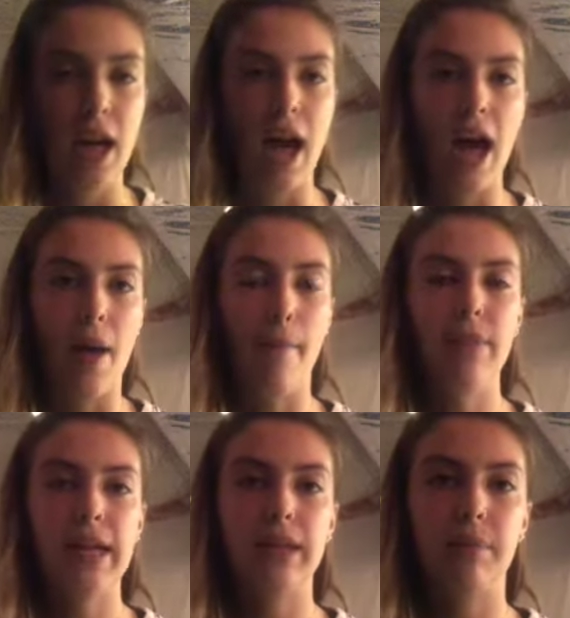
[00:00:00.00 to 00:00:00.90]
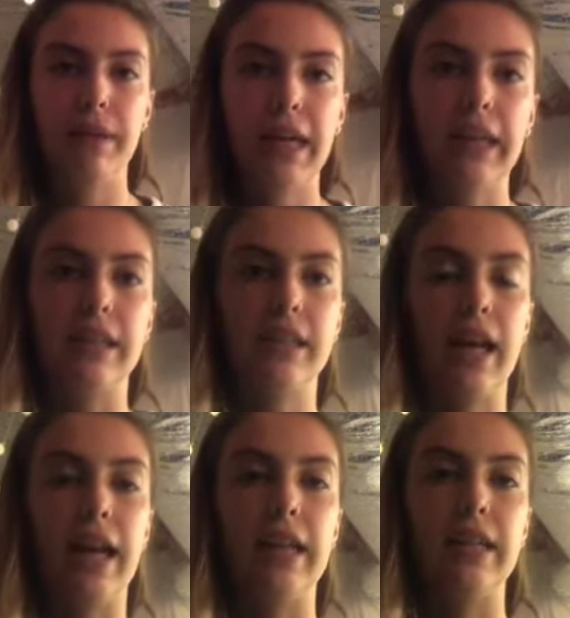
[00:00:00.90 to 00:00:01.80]
in the piece,
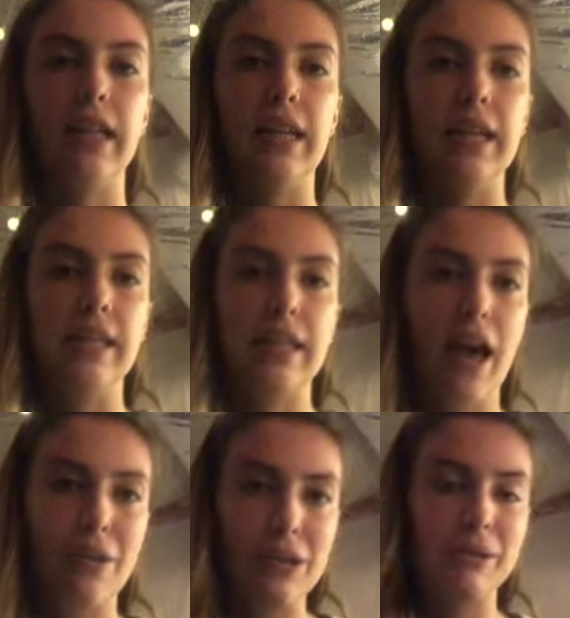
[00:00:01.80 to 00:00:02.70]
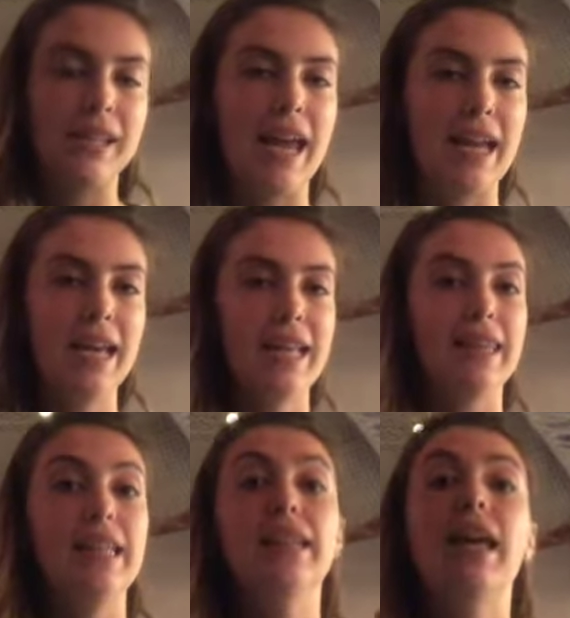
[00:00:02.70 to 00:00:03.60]
and it is, how you say,
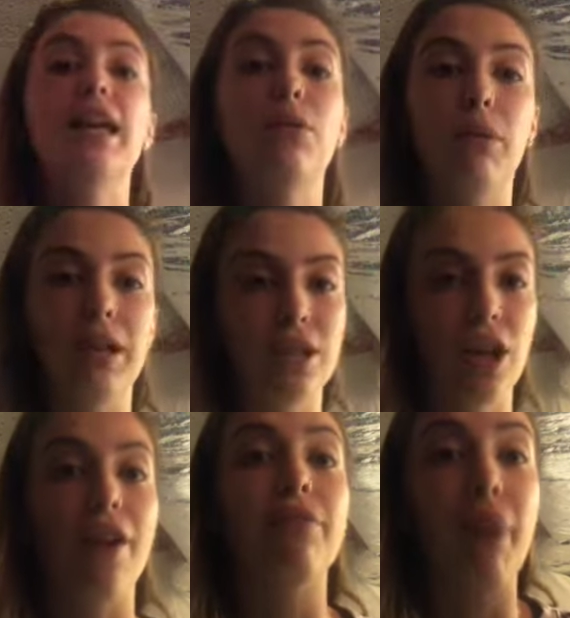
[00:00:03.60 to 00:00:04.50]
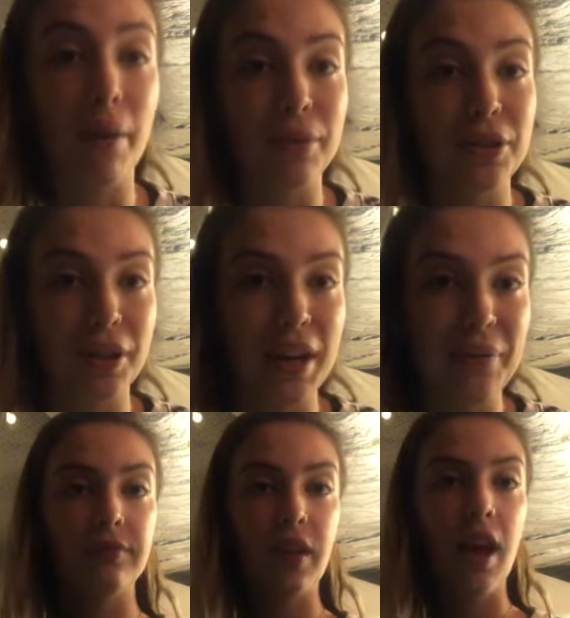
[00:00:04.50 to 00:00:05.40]
the language of puppetry.
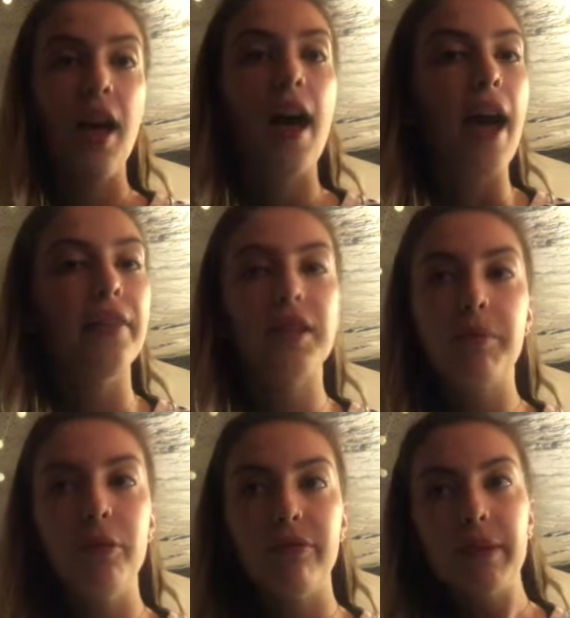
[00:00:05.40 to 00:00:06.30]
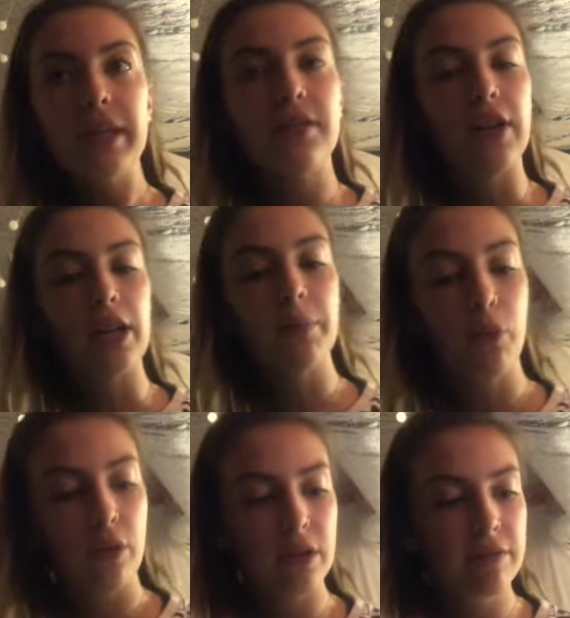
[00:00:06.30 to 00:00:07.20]
And this movement is very
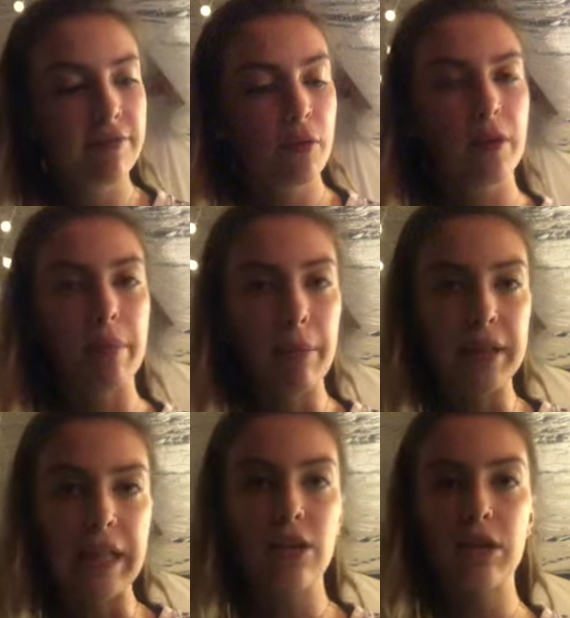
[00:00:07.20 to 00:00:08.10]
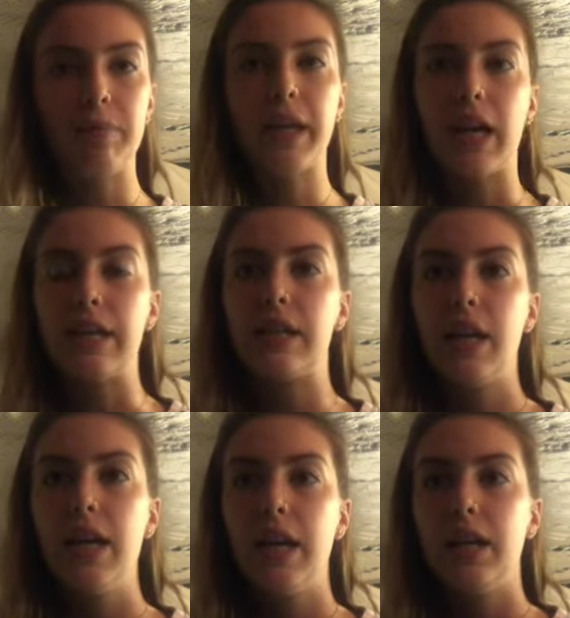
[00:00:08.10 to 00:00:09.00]
important for the puppeteers because,
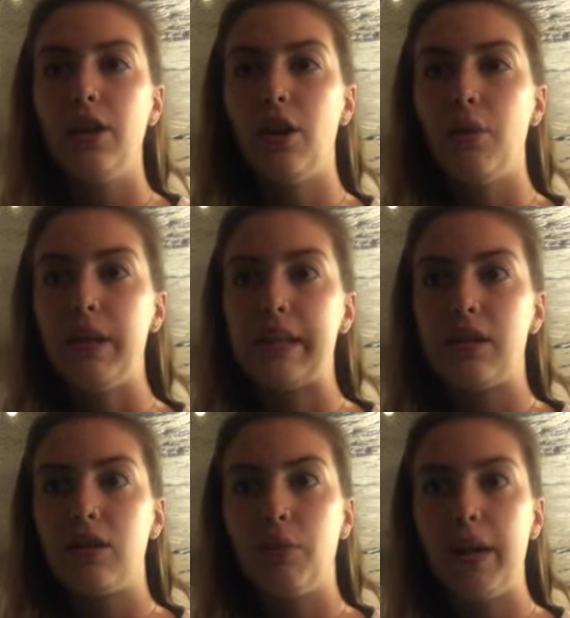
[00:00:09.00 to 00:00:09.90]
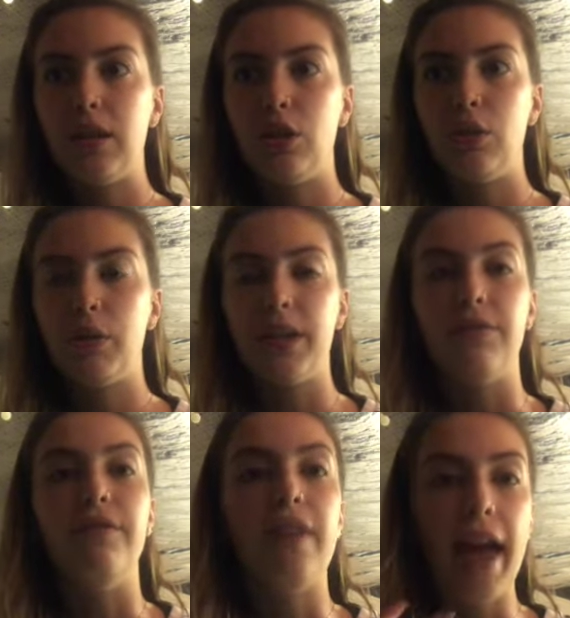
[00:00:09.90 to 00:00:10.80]
it's the way to
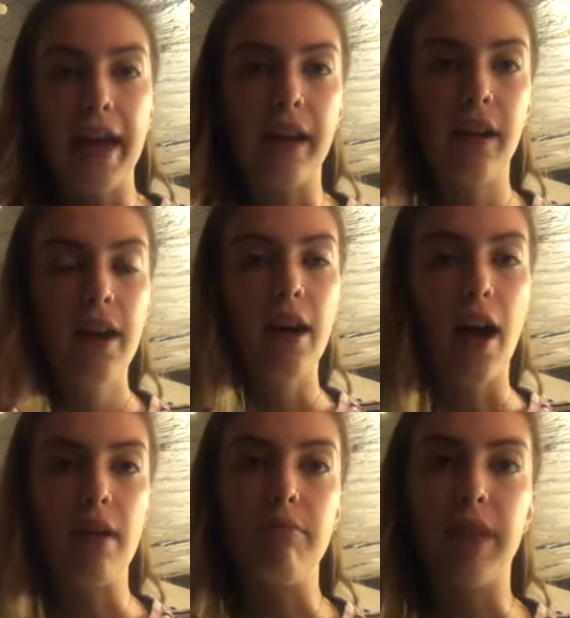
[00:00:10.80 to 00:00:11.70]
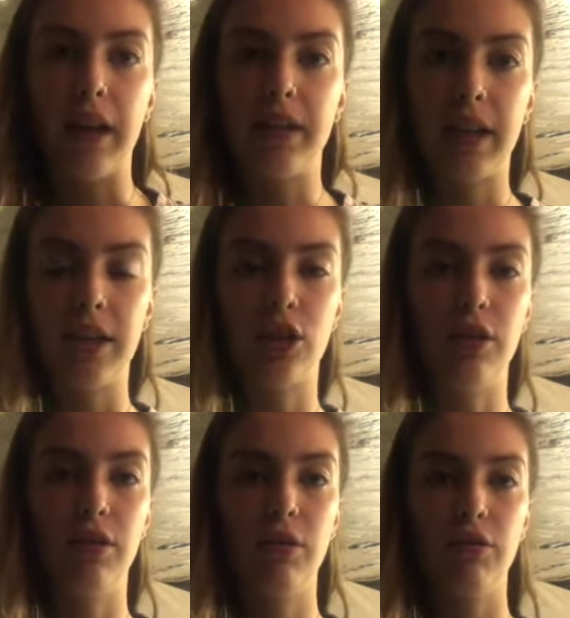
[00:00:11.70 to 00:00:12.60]
convey that
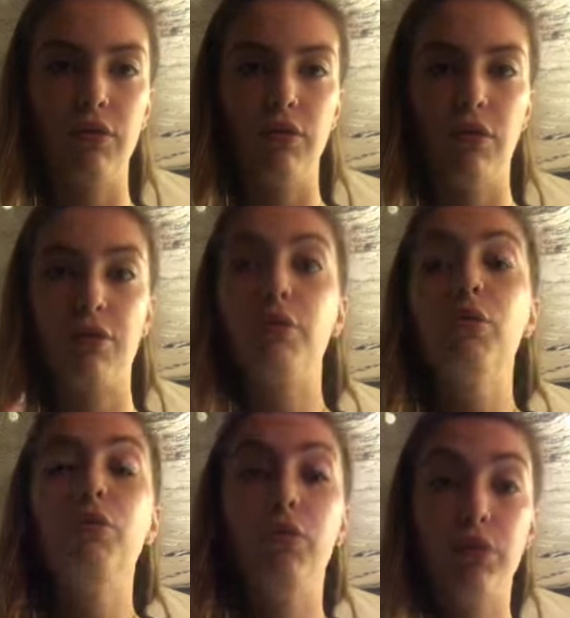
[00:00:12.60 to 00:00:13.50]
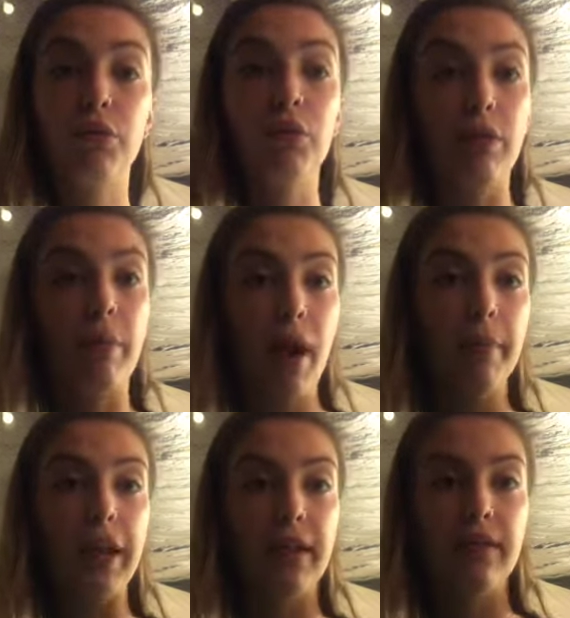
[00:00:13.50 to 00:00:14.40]
intention through the
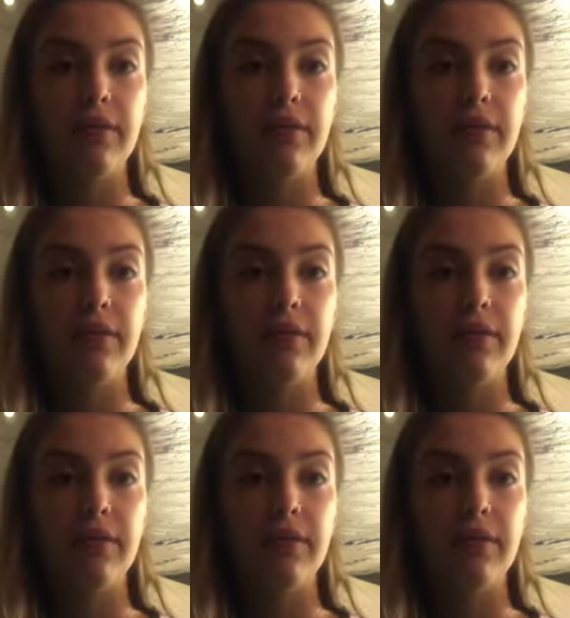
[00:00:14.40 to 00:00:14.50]
puppet.